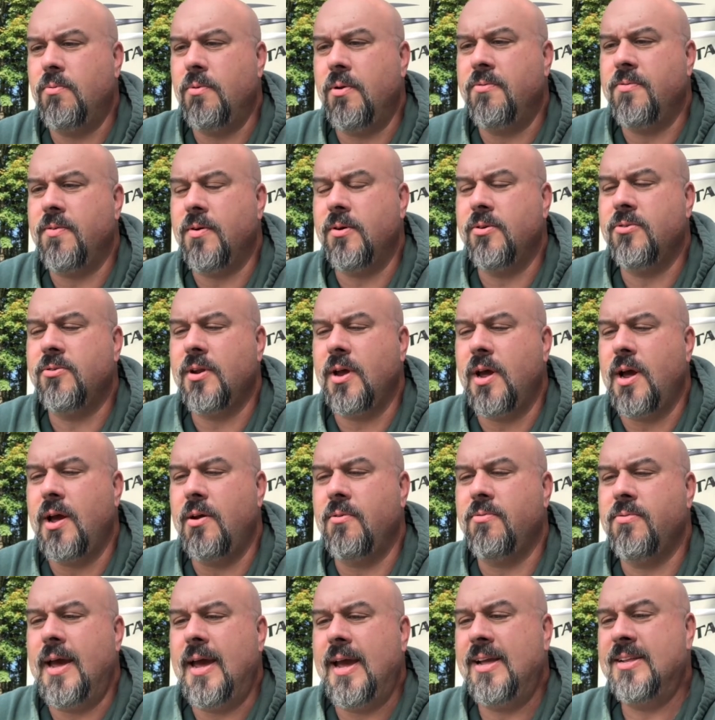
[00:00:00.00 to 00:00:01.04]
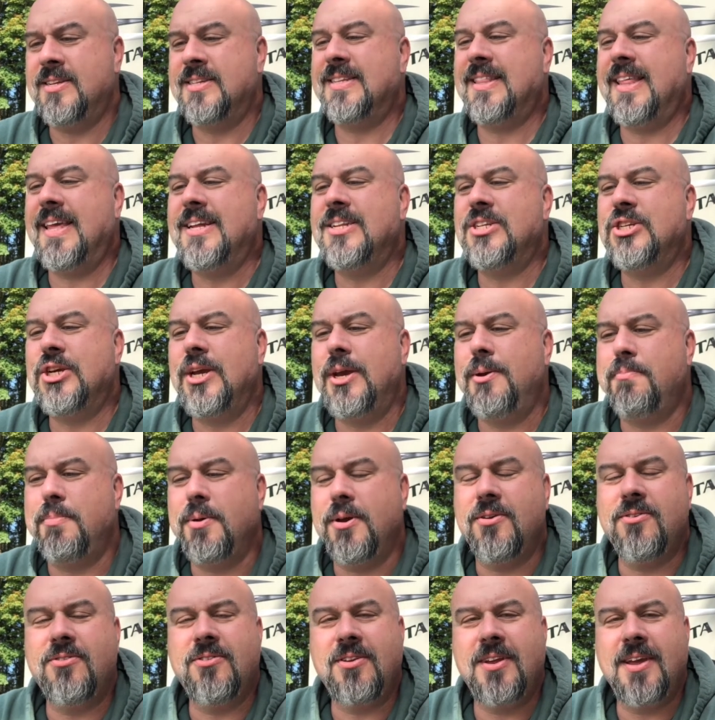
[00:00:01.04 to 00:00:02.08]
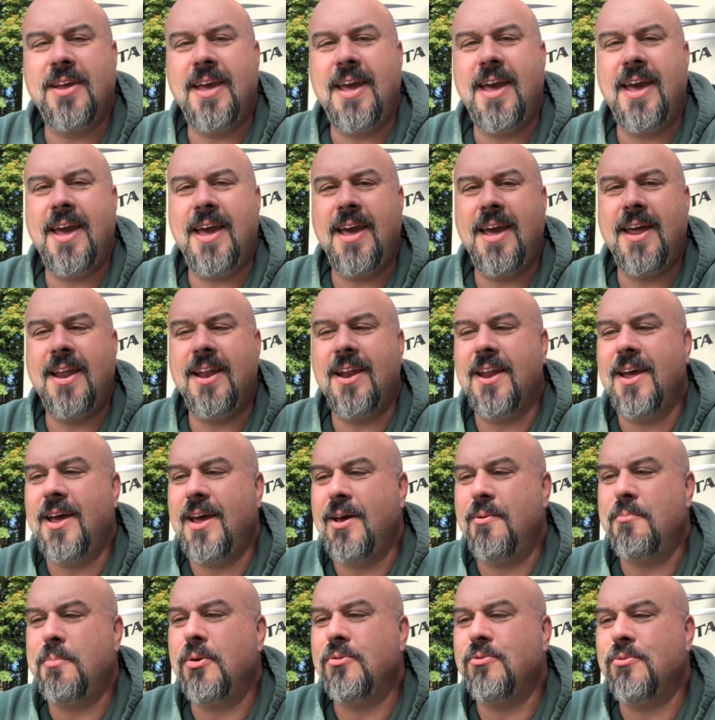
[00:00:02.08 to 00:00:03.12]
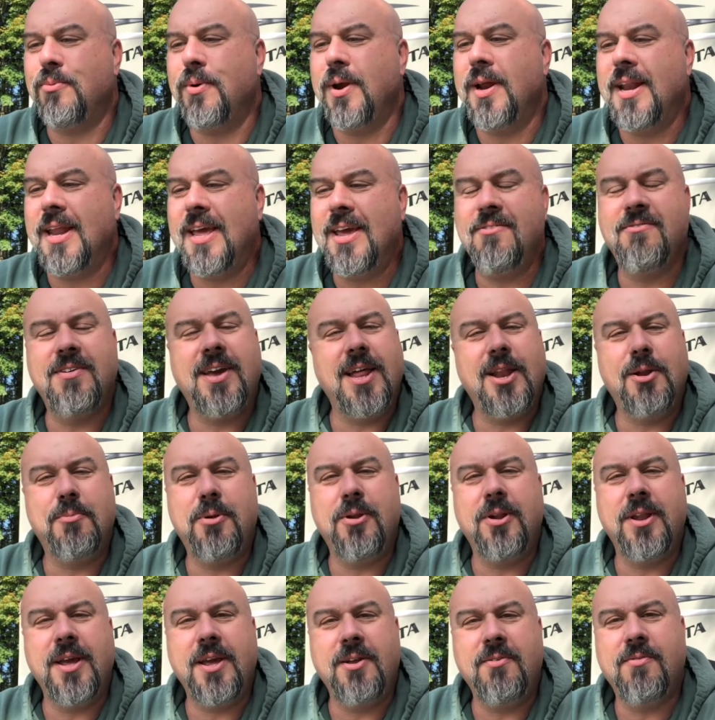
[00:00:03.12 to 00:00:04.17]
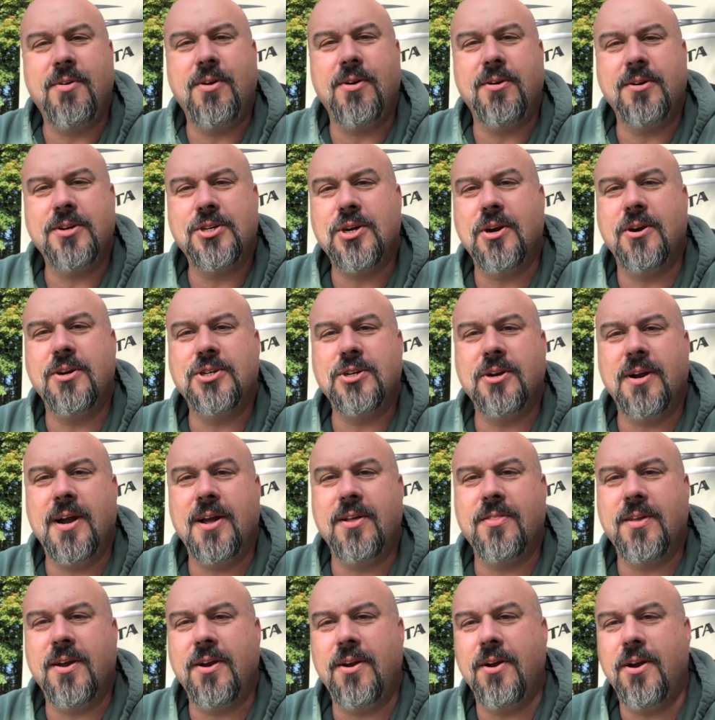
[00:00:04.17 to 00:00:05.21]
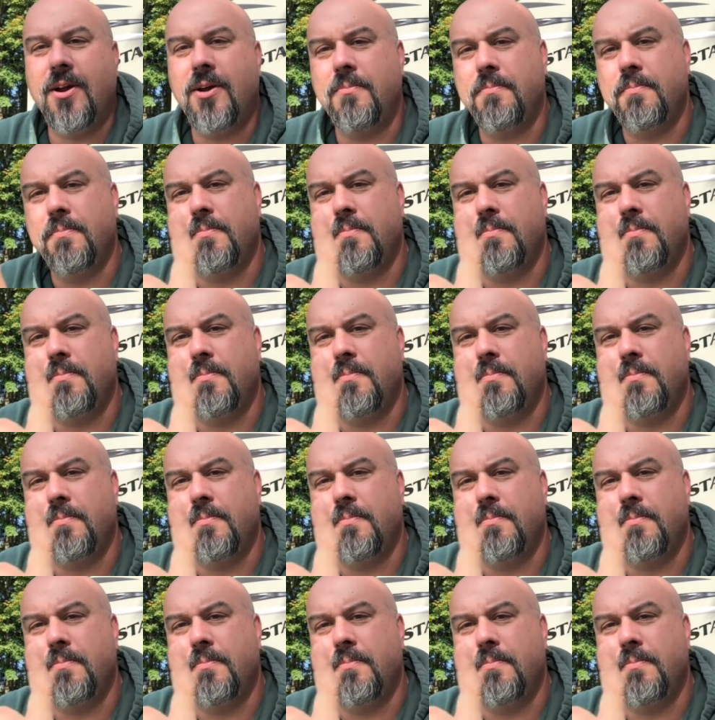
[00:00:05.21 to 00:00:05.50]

Well, first off, it's the cheapest and uh, most readily available inverter charger out there, and I'll